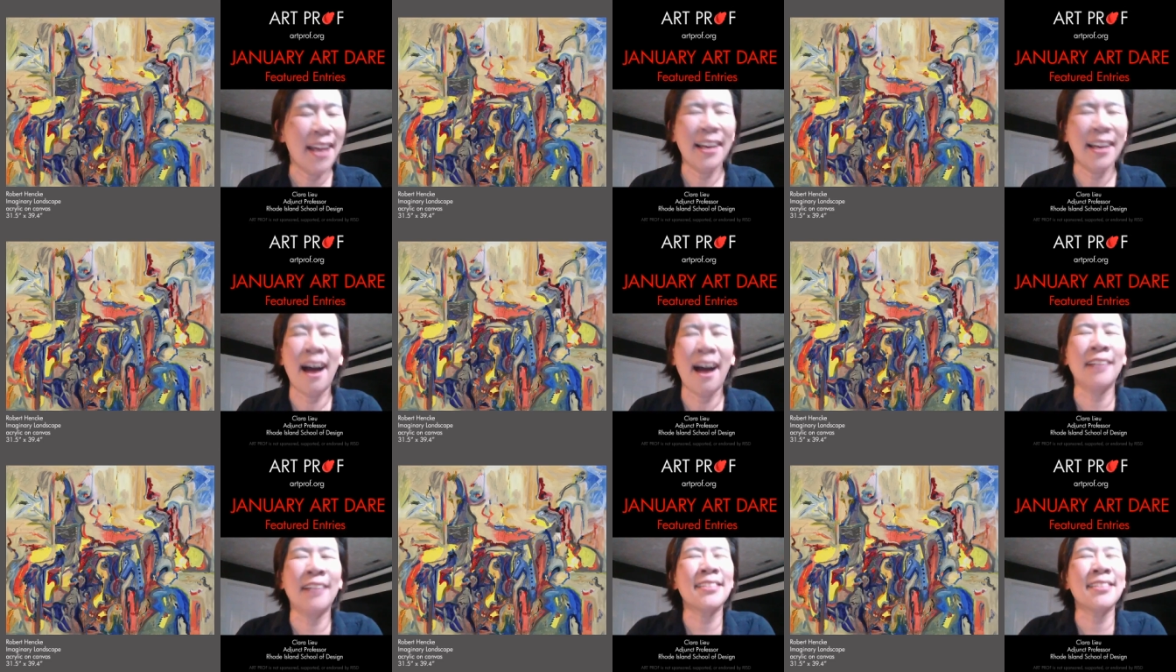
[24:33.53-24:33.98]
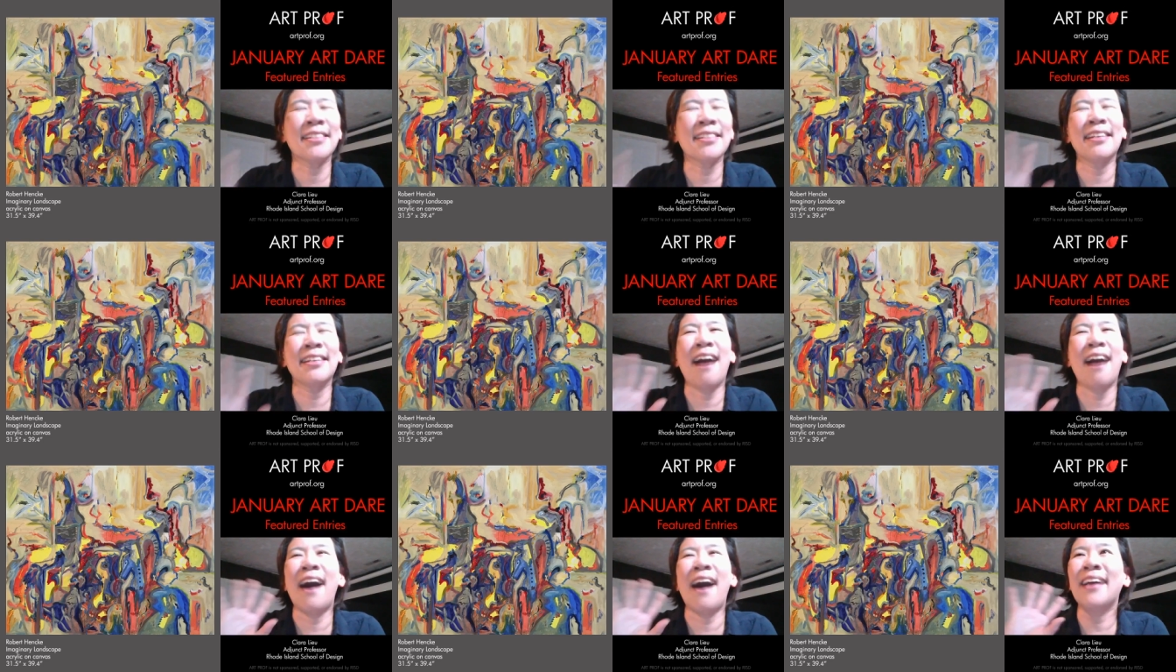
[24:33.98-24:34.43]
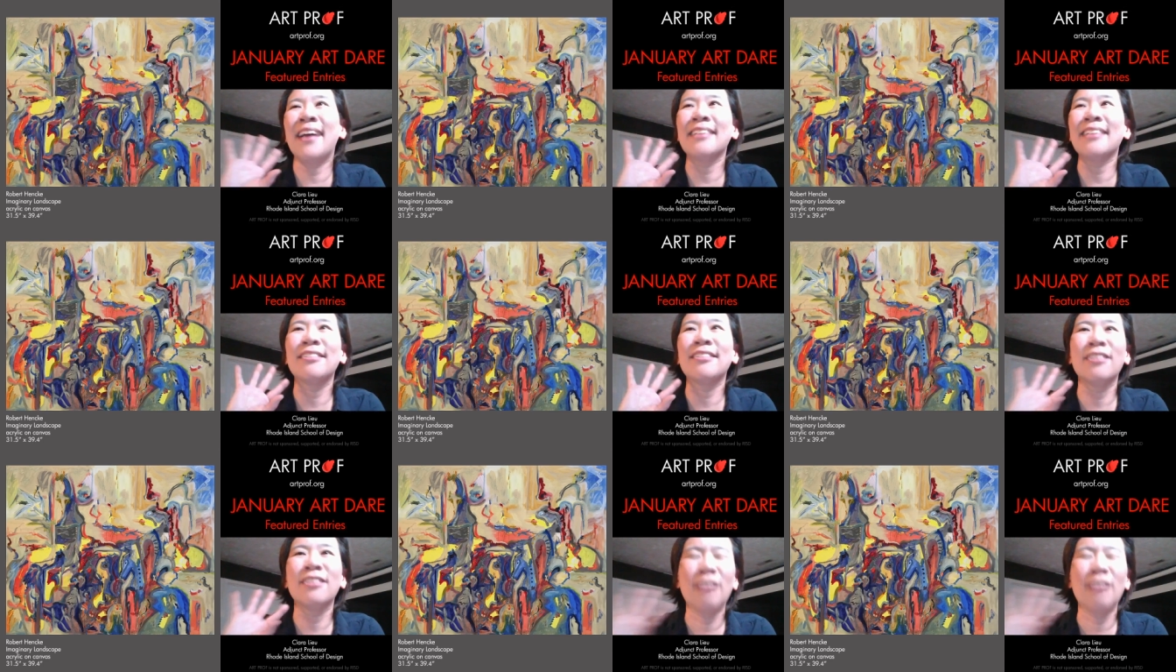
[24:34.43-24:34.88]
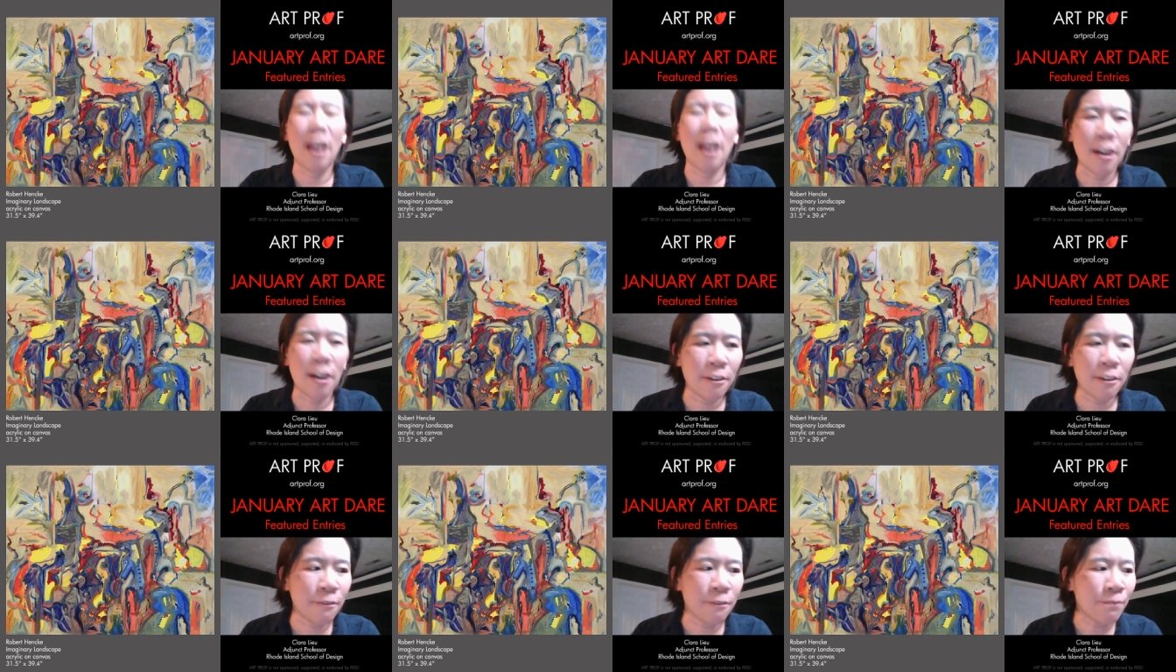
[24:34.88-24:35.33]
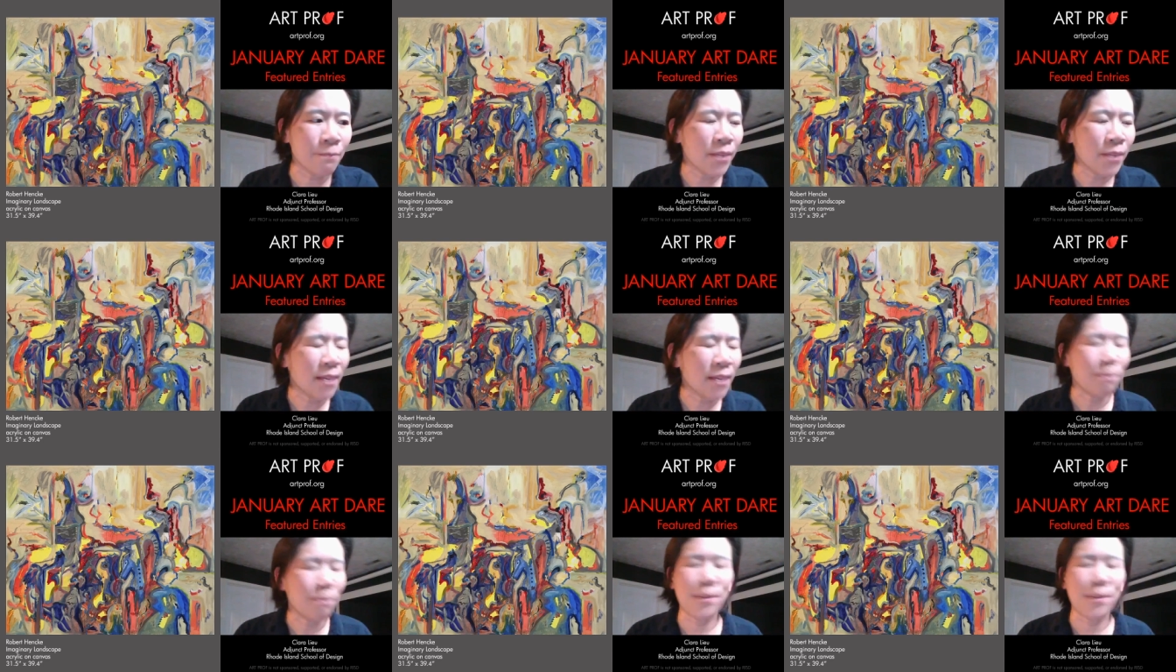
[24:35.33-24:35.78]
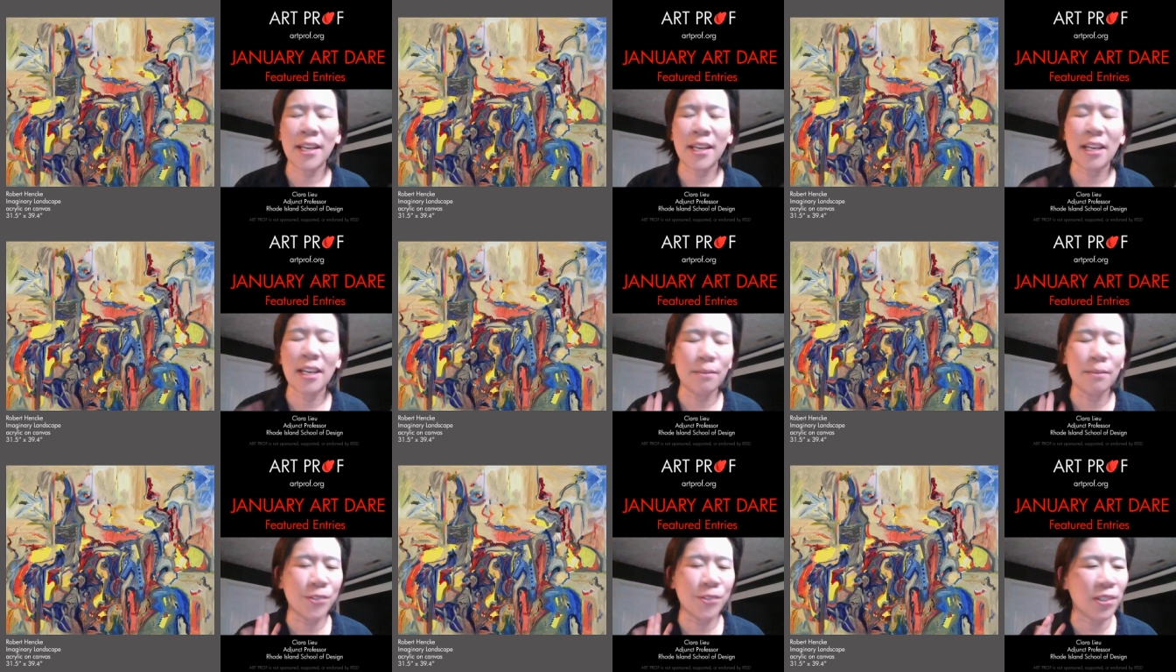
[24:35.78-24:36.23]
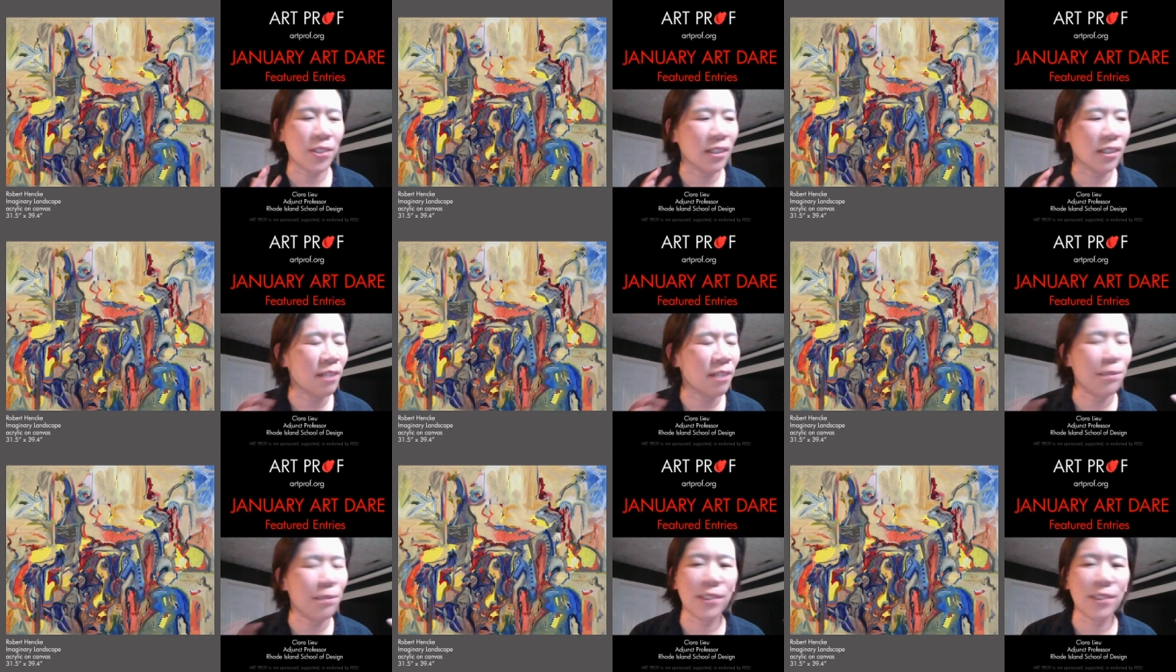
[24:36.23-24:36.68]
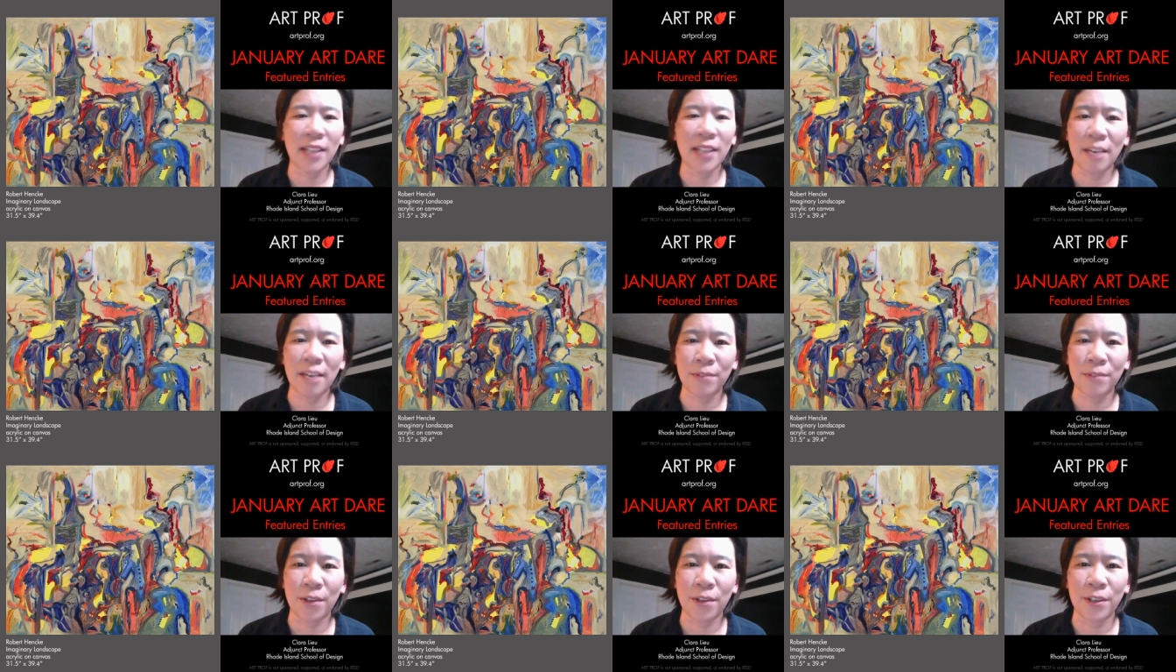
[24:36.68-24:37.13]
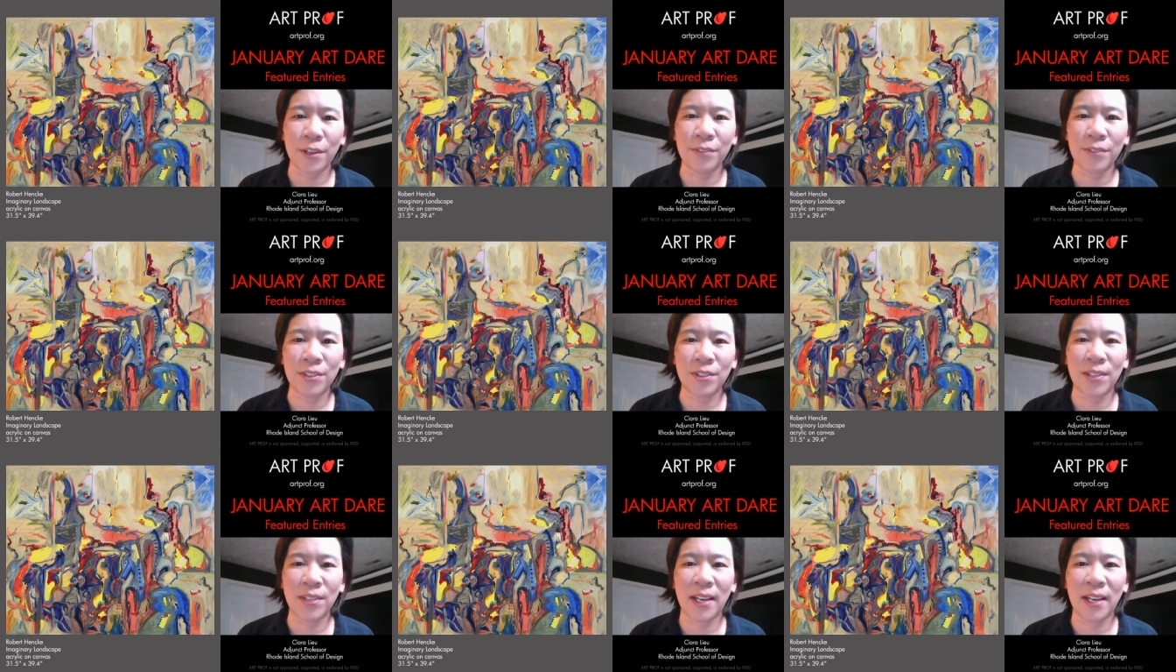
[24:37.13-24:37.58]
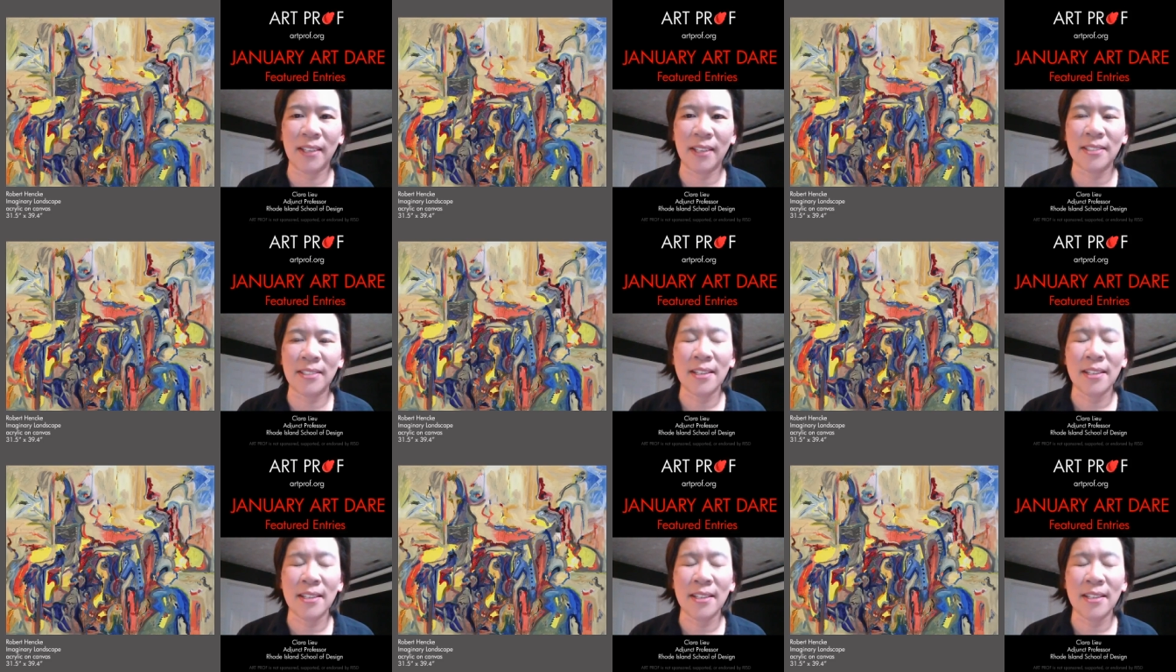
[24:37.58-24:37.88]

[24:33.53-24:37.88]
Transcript: Honestly, I love being able to communicate with all of you guys